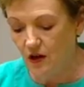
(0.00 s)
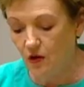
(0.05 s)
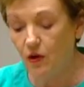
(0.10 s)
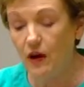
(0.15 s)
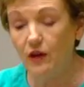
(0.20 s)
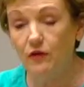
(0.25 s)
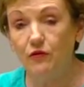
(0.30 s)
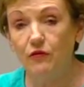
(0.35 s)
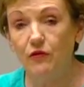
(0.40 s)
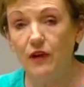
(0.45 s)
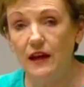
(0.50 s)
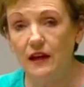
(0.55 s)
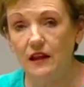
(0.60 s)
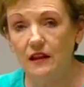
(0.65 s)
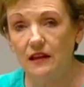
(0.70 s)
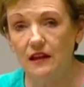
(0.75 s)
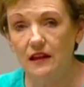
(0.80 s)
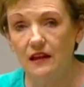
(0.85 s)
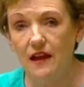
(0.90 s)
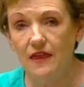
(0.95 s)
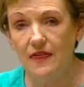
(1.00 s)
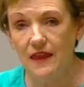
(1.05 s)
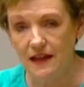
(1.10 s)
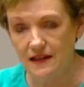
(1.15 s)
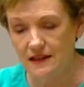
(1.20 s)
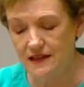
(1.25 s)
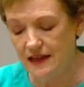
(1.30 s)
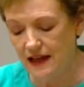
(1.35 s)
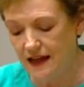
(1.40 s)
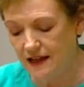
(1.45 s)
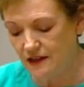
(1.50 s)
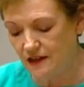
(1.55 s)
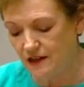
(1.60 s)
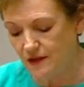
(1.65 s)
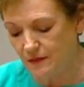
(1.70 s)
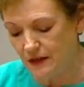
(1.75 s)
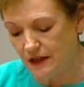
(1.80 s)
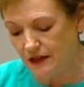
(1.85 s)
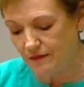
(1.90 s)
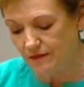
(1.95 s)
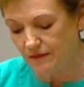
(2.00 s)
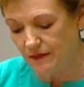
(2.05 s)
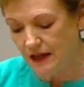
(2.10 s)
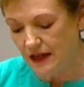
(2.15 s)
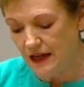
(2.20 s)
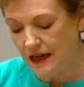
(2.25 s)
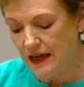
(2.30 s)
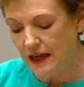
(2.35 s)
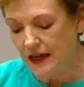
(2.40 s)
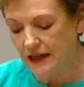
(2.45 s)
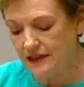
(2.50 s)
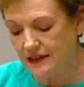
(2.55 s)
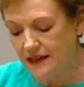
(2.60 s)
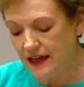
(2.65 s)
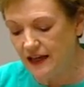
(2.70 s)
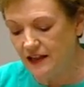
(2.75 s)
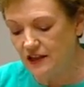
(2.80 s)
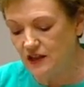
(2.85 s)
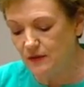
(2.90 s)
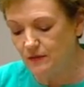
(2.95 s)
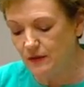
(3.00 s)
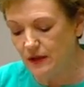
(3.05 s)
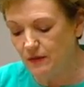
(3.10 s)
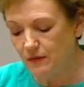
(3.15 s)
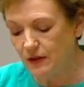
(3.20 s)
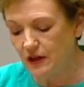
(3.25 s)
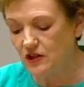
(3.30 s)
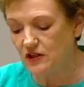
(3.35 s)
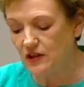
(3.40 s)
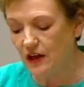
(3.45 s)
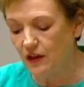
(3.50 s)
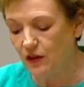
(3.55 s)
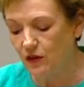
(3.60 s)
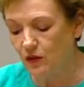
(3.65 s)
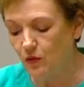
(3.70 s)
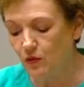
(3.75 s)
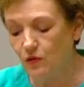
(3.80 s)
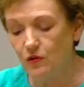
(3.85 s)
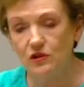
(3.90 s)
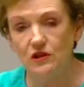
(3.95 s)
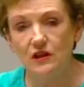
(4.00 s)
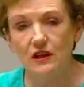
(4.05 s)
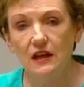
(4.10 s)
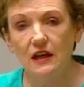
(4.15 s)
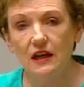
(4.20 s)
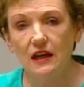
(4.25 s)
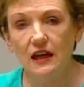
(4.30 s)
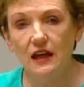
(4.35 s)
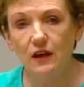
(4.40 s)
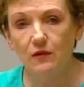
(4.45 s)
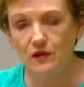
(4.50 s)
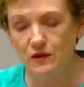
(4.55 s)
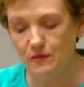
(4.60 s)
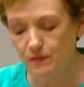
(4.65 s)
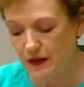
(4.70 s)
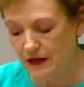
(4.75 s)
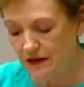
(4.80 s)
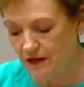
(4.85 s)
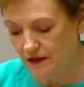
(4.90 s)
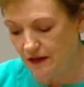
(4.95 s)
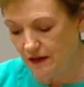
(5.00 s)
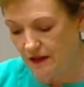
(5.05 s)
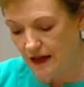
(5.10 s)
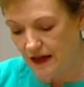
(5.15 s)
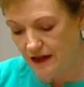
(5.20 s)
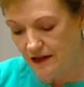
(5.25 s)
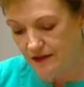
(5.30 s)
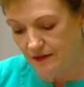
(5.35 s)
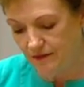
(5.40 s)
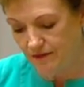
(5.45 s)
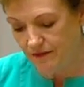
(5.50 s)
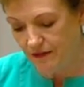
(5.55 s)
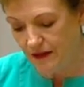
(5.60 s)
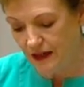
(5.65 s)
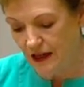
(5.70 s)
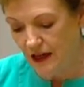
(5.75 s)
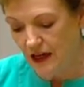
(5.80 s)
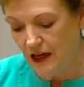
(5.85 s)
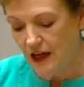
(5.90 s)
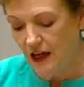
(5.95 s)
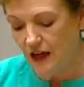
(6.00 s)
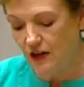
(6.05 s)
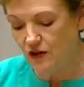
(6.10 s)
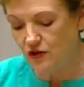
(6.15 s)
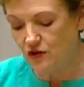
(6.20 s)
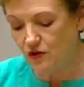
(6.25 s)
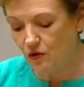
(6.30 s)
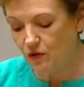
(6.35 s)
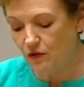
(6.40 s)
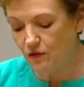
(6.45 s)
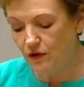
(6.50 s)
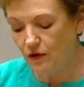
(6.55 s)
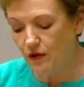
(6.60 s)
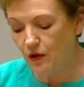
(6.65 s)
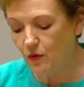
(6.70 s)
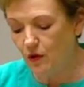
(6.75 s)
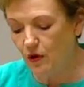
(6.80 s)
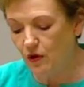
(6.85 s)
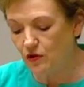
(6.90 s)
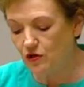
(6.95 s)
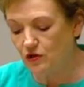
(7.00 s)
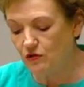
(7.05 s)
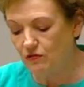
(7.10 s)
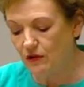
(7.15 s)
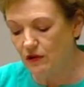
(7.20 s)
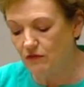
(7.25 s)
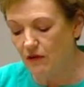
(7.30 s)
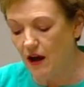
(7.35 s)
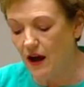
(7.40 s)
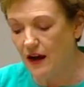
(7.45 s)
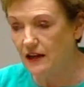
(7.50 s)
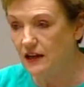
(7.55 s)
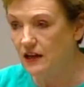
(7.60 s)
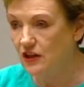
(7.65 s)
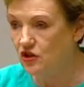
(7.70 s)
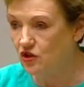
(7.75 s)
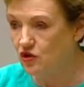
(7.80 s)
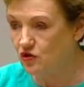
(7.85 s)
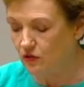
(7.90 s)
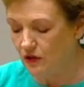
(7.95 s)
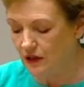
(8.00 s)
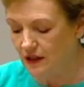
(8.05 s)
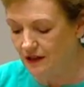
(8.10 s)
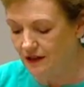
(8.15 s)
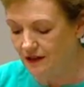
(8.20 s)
Quite frankly, that saddens me. It saddens me because I thought he was better than that. It is all very well to rewrite history.